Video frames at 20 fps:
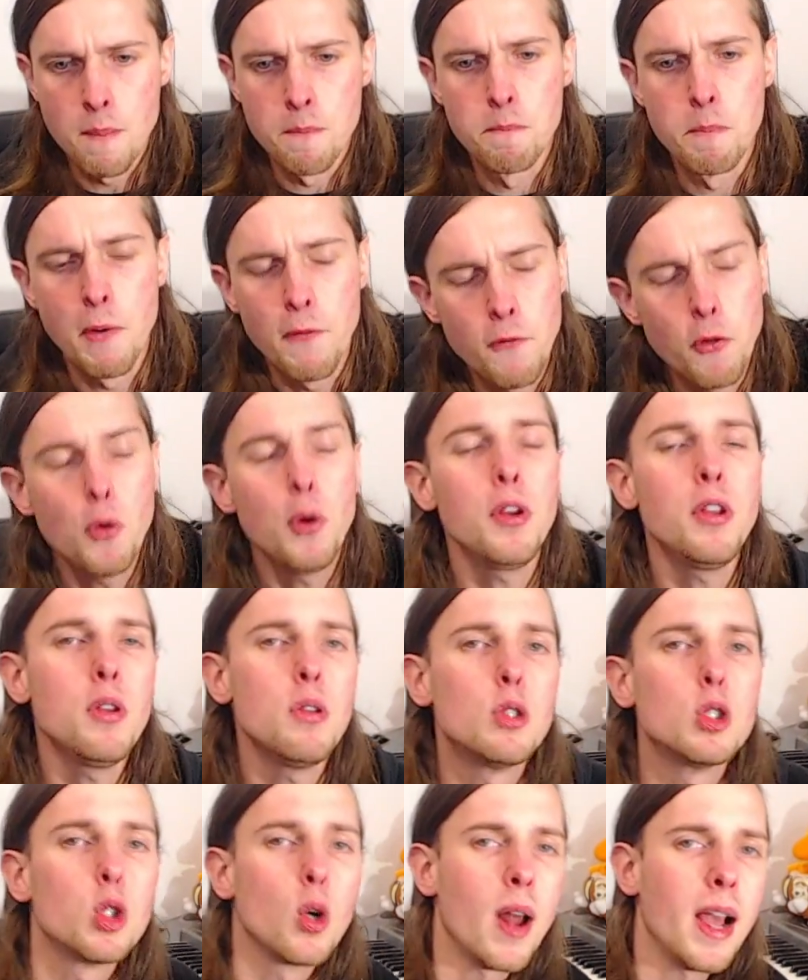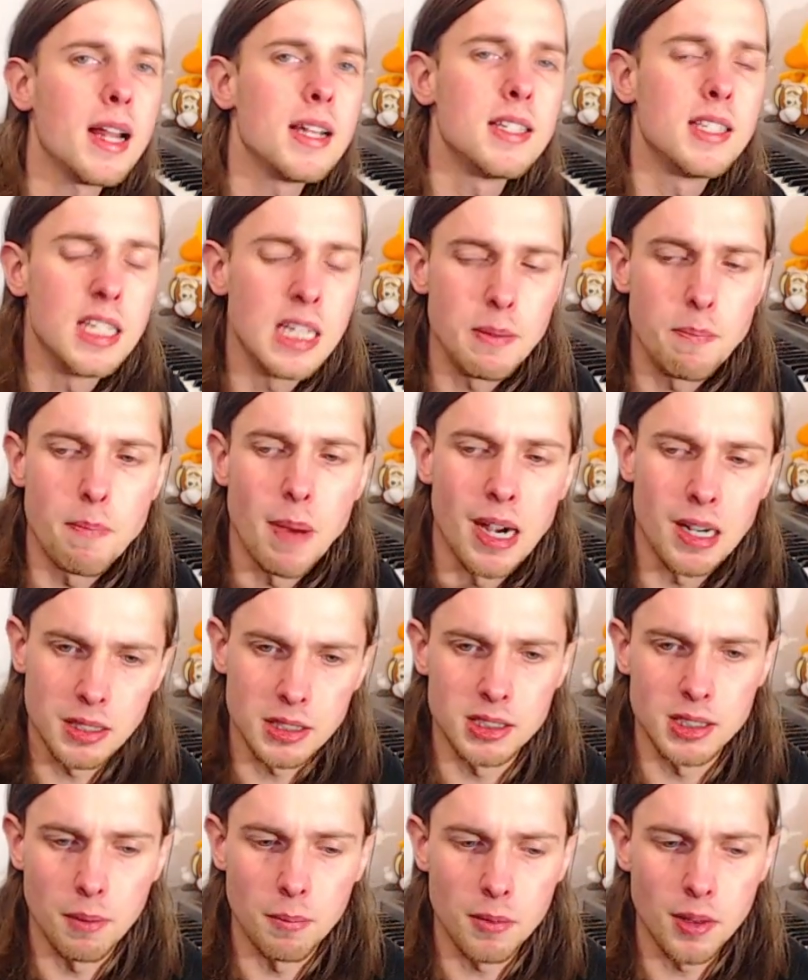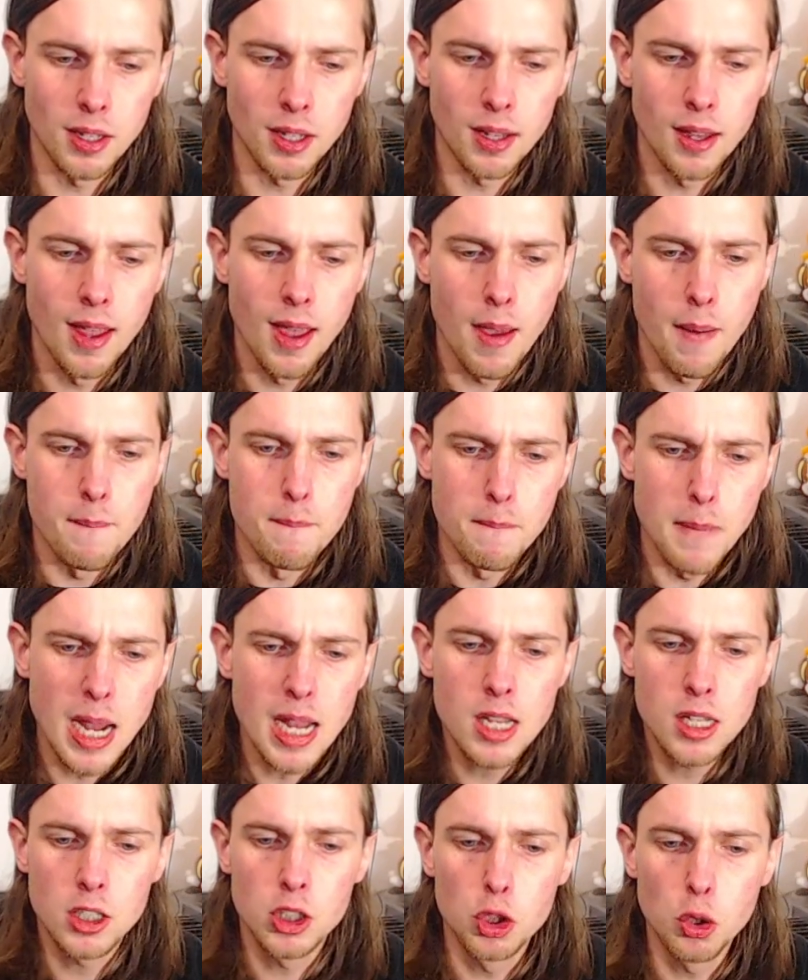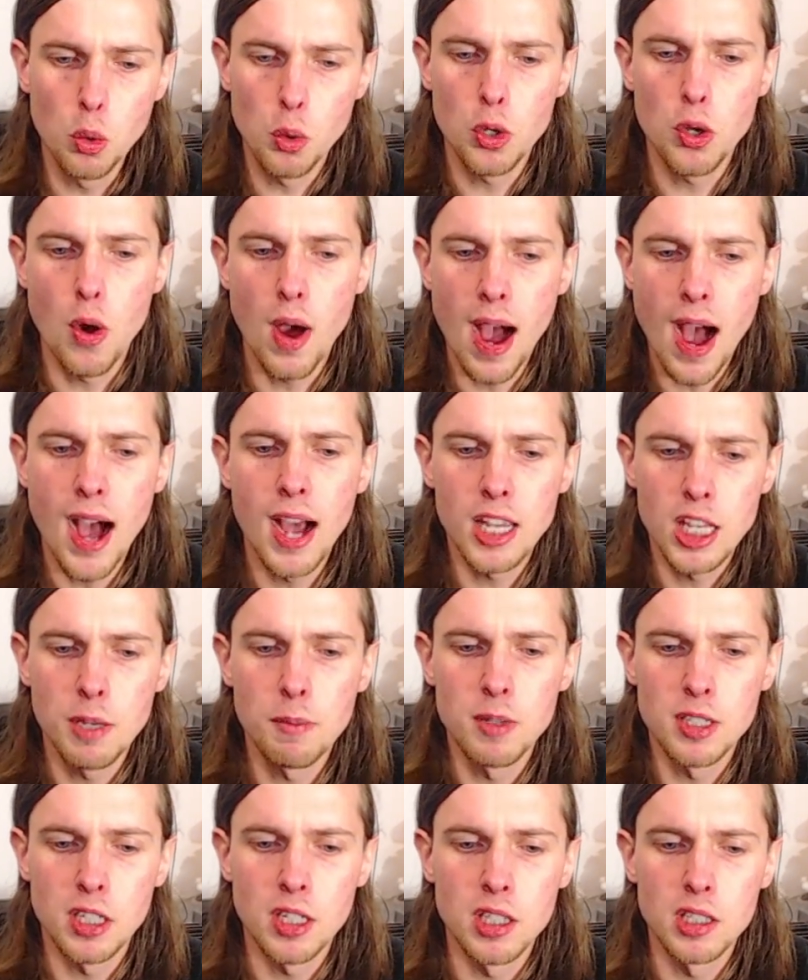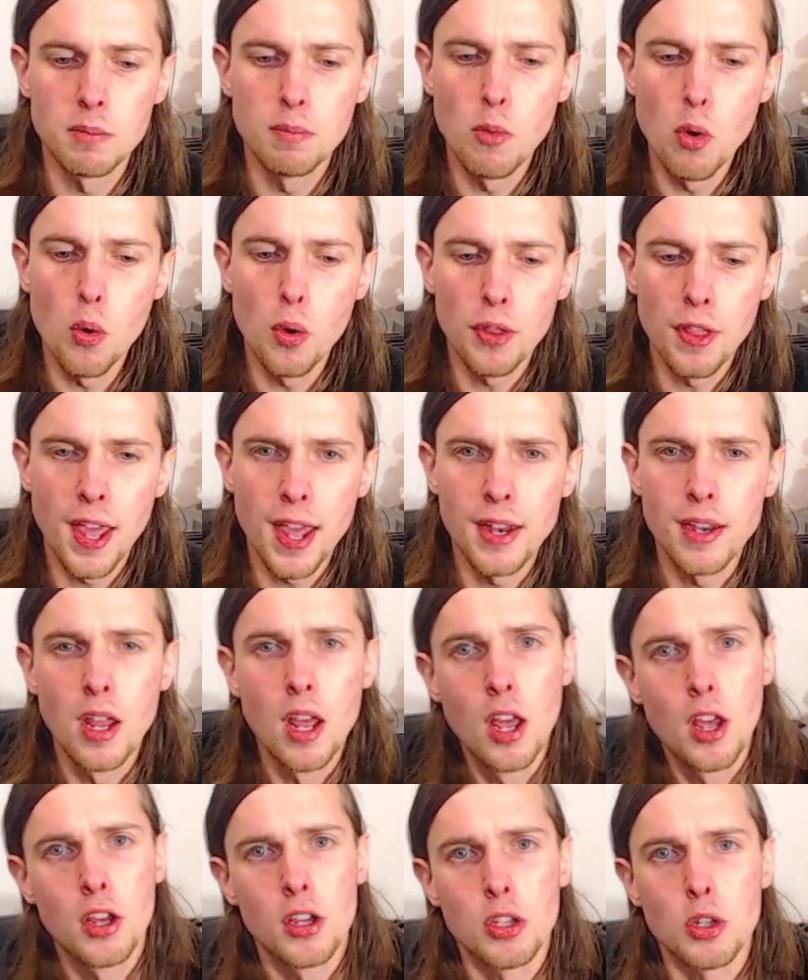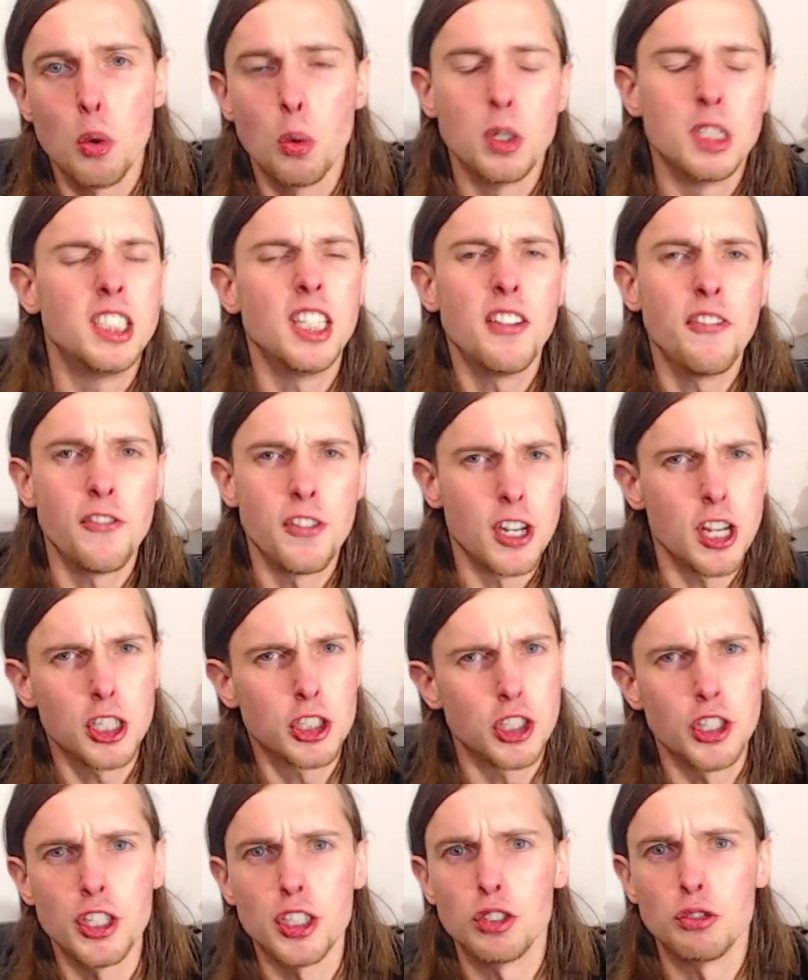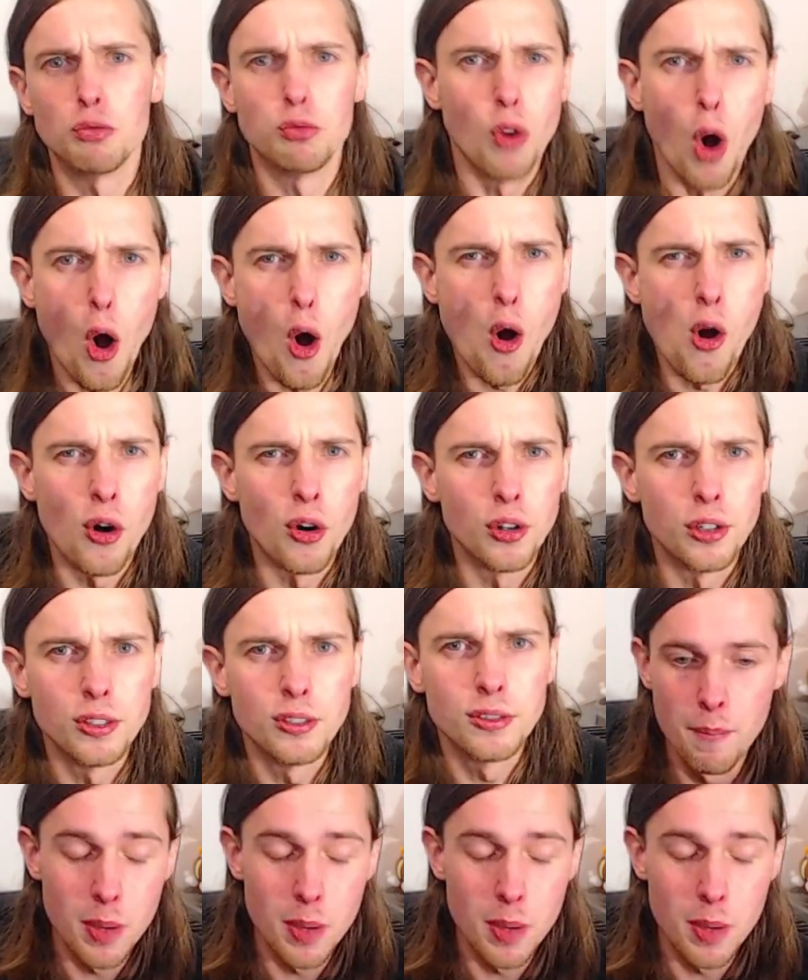Before you try and debunk something, make sure your argument is more than your definition is wrong.